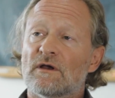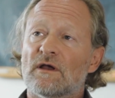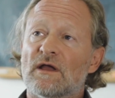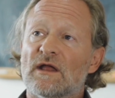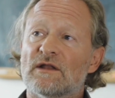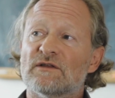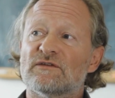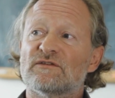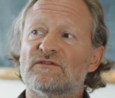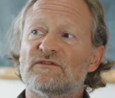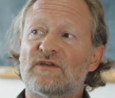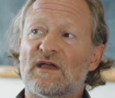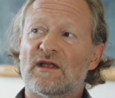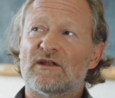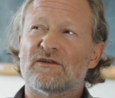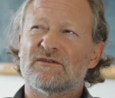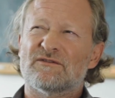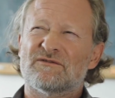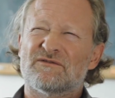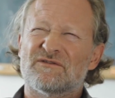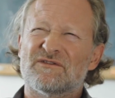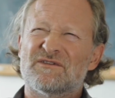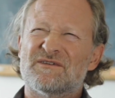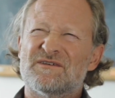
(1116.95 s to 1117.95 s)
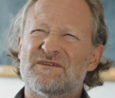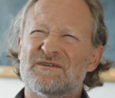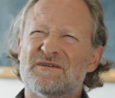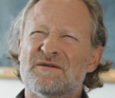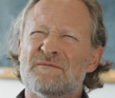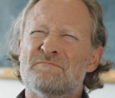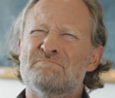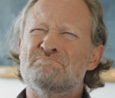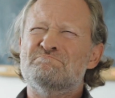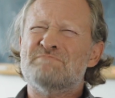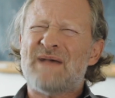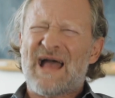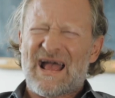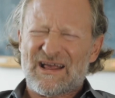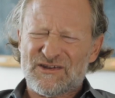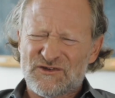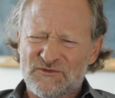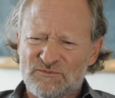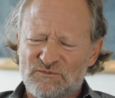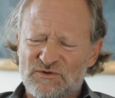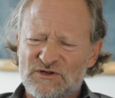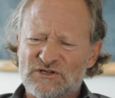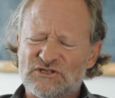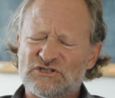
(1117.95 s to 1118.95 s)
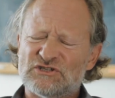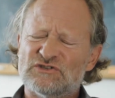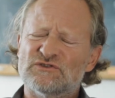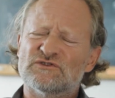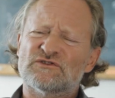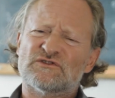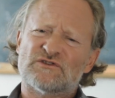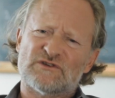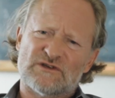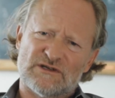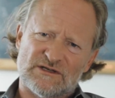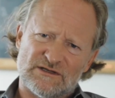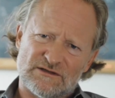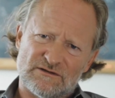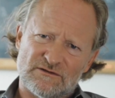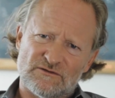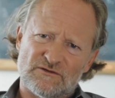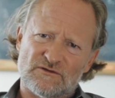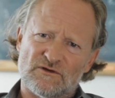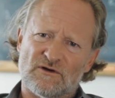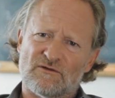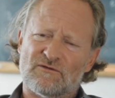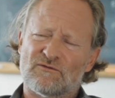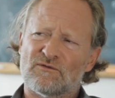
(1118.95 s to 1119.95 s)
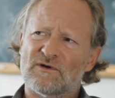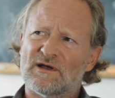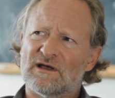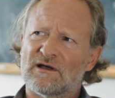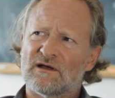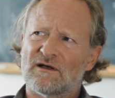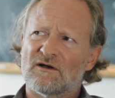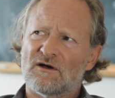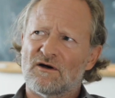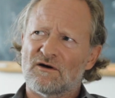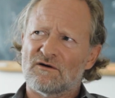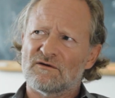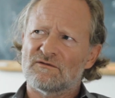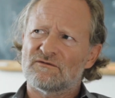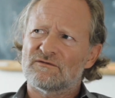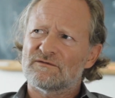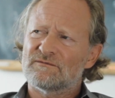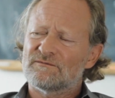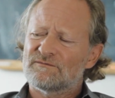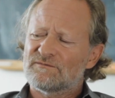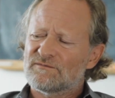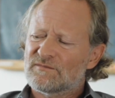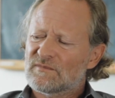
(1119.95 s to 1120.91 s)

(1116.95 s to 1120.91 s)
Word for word: instead of mass producing software of